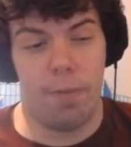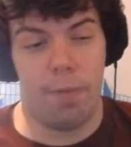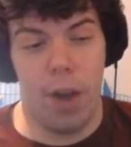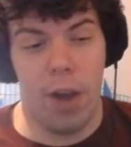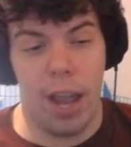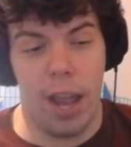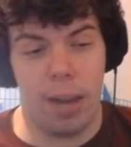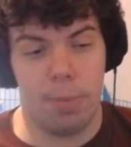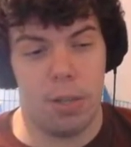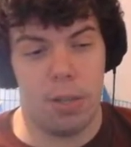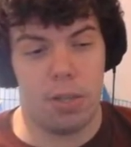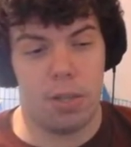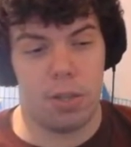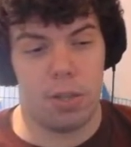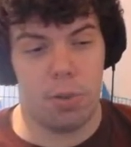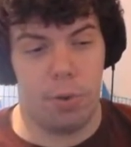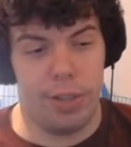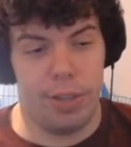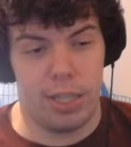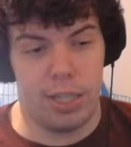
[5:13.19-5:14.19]
fragments
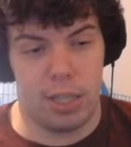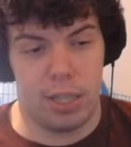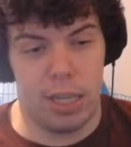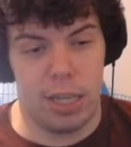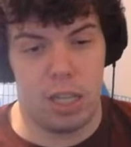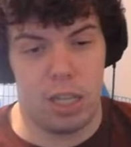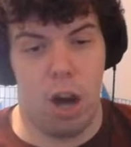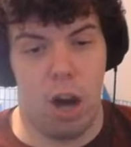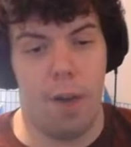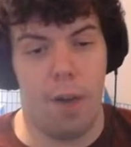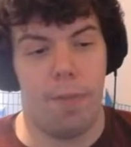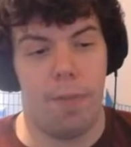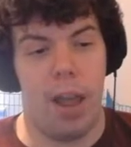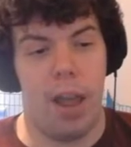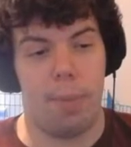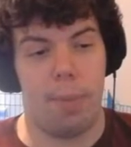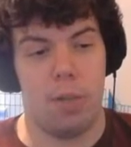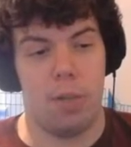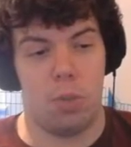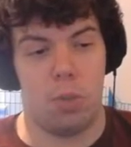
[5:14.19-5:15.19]
or these star
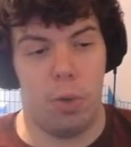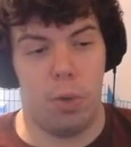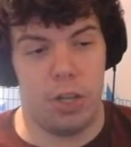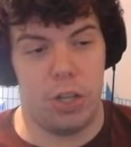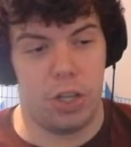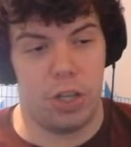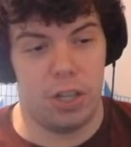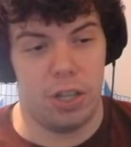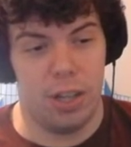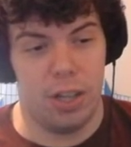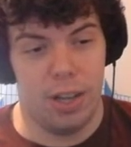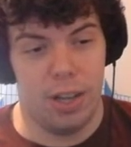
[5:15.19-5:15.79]
fragments, which